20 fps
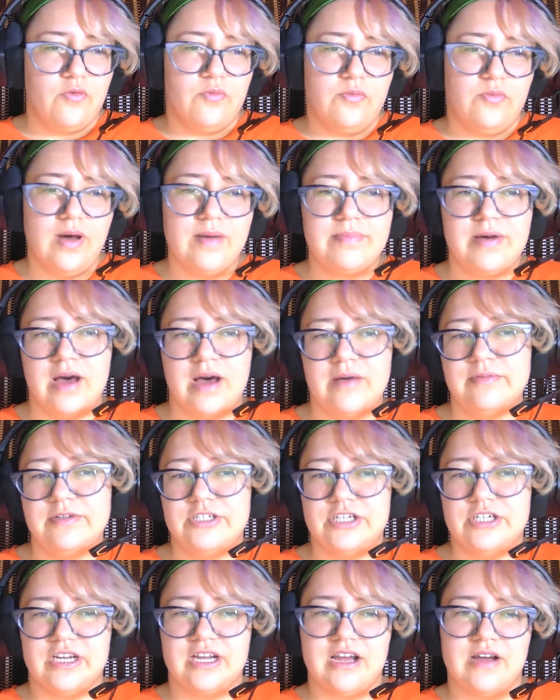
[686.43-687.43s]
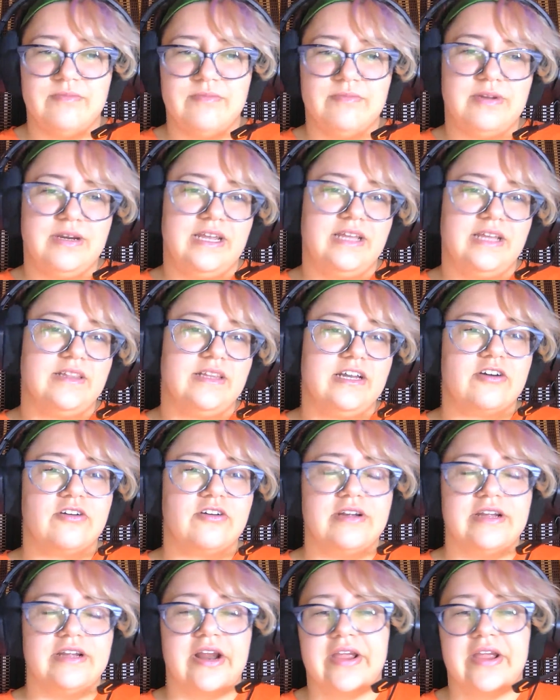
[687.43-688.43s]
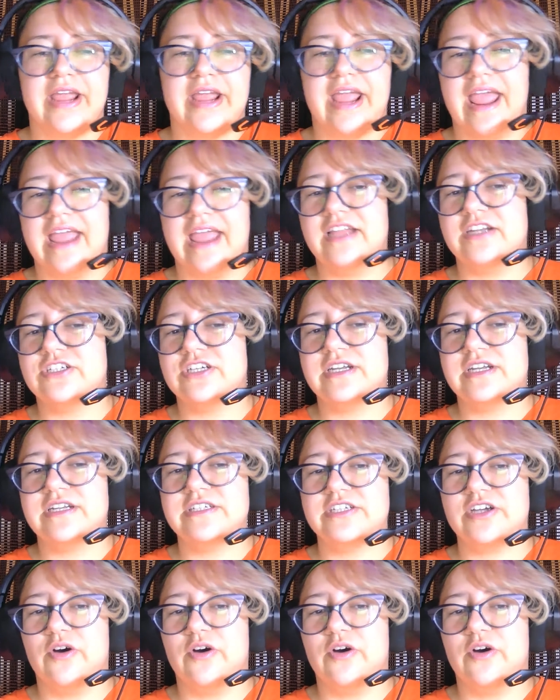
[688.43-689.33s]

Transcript: What publishing company, literary agent,